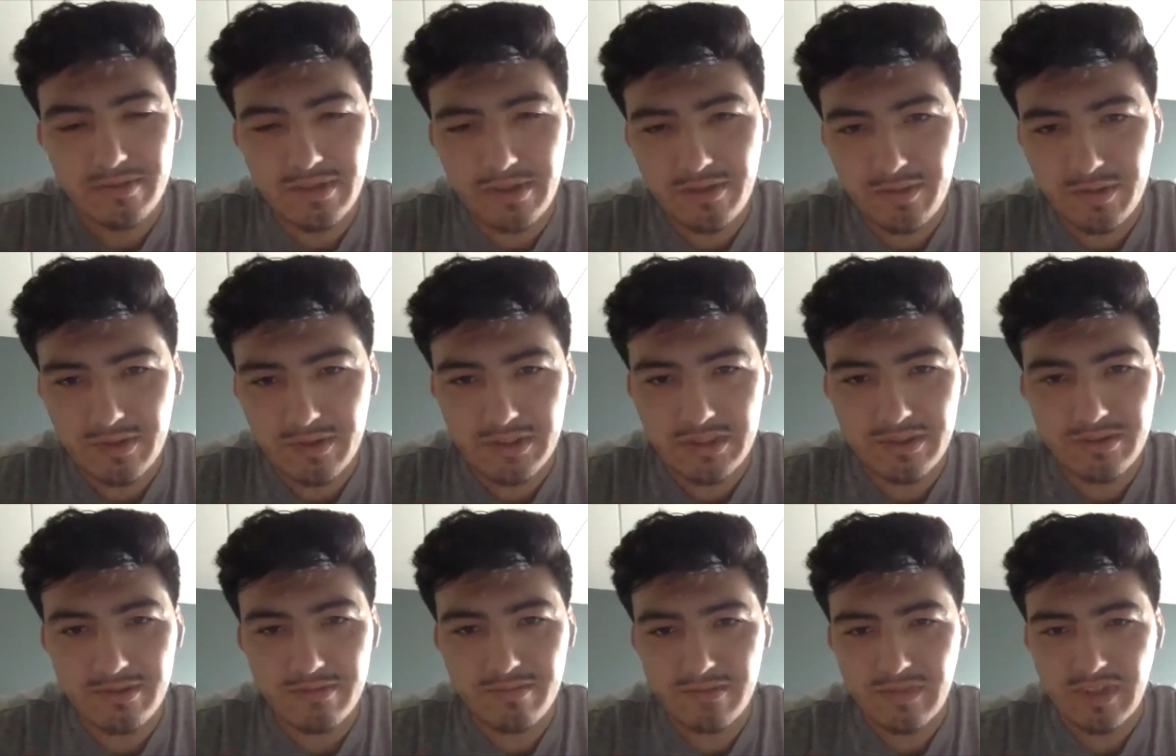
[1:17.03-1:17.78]
It
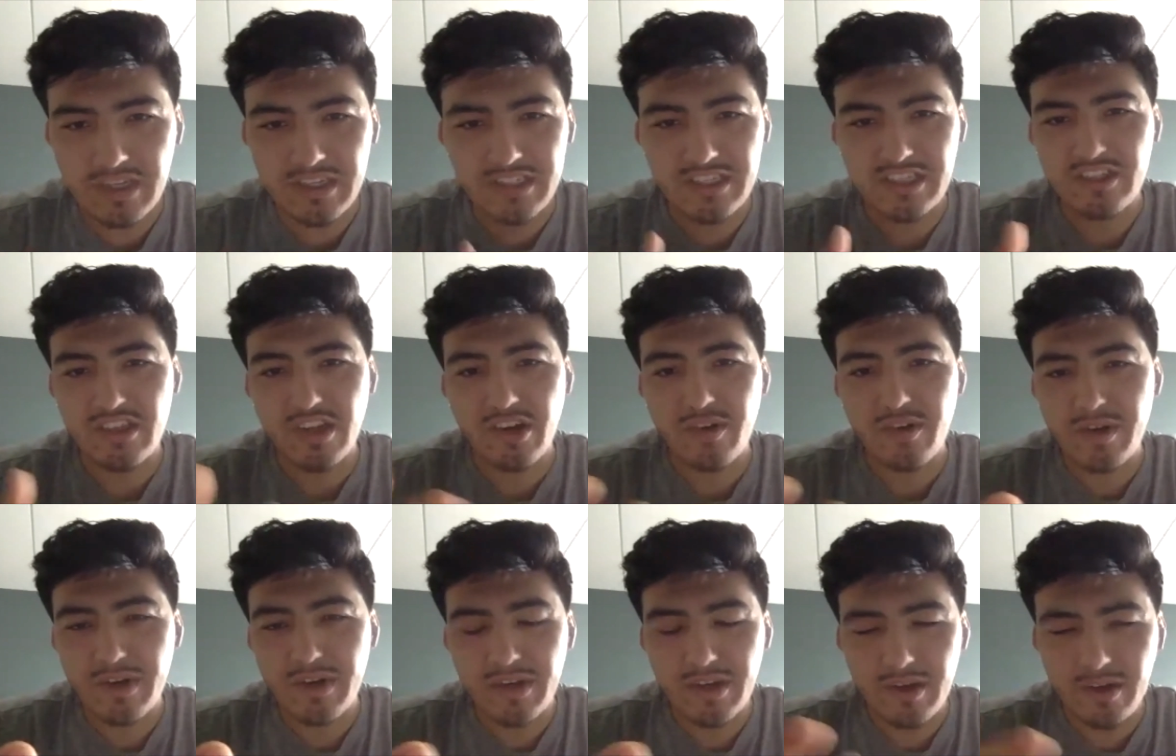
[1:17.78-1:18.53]
was because he's
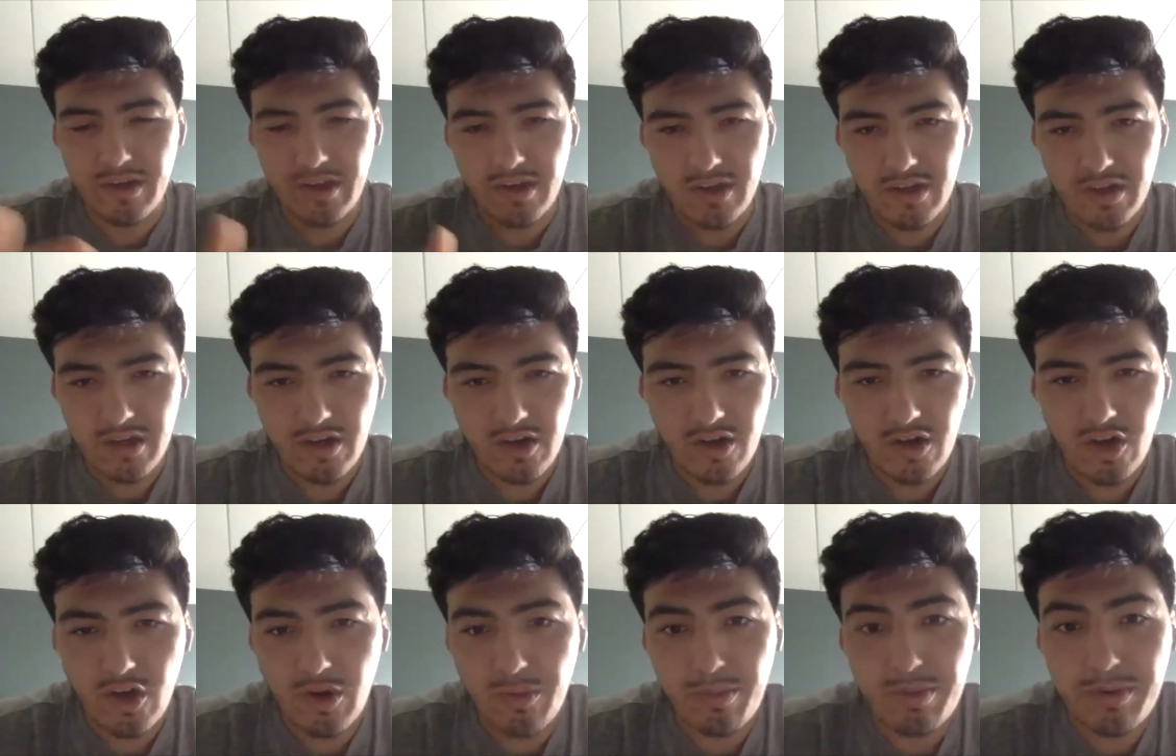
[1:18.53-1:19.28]
already a, a
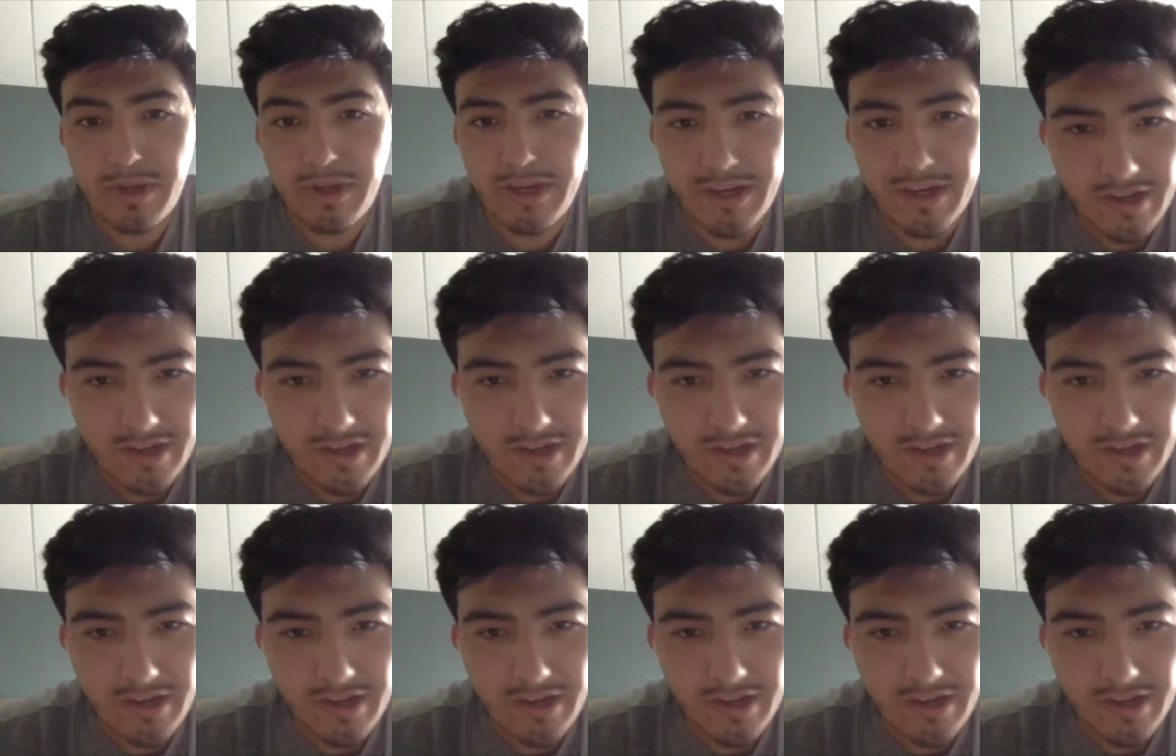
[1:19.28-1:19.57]
hurt player.